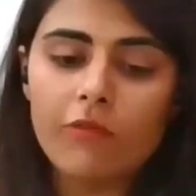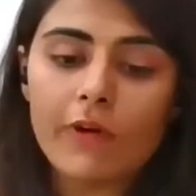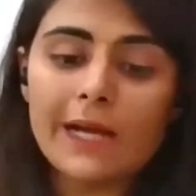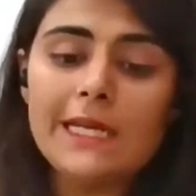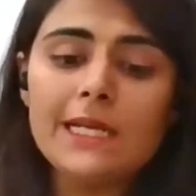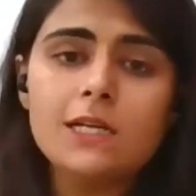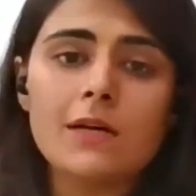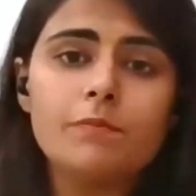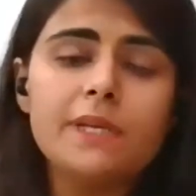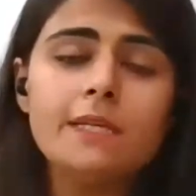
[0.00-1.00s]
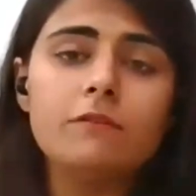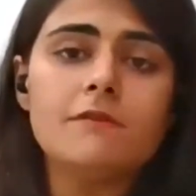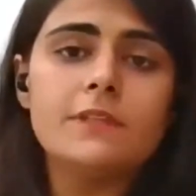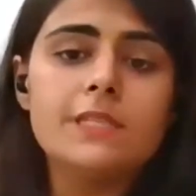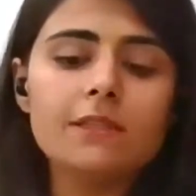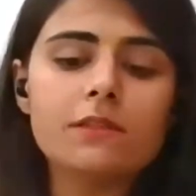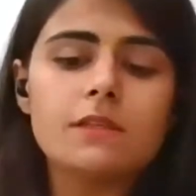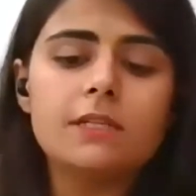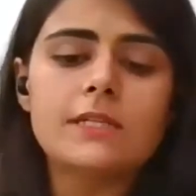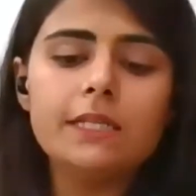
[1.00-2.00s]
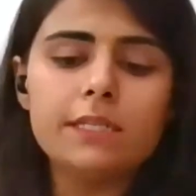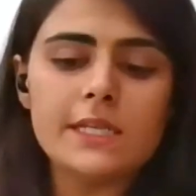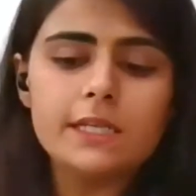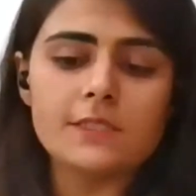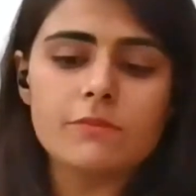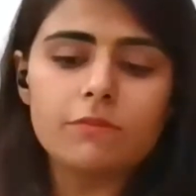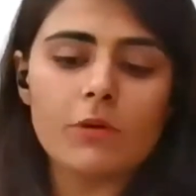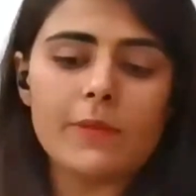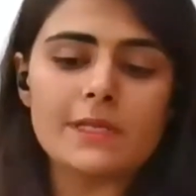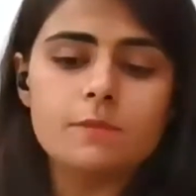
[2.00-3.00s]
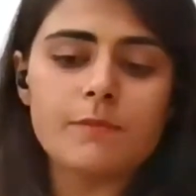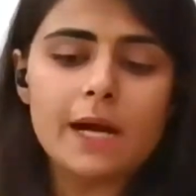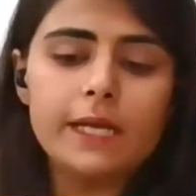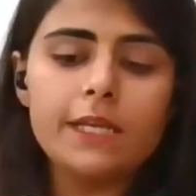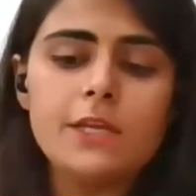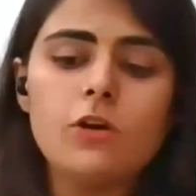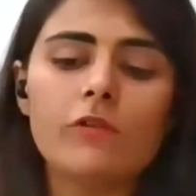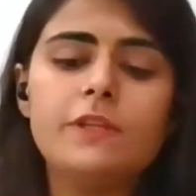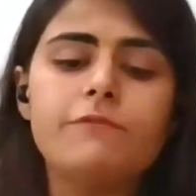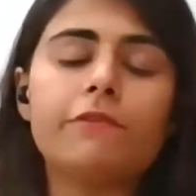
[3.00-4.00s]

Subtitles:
Filing complaint within 30 days from expiry of the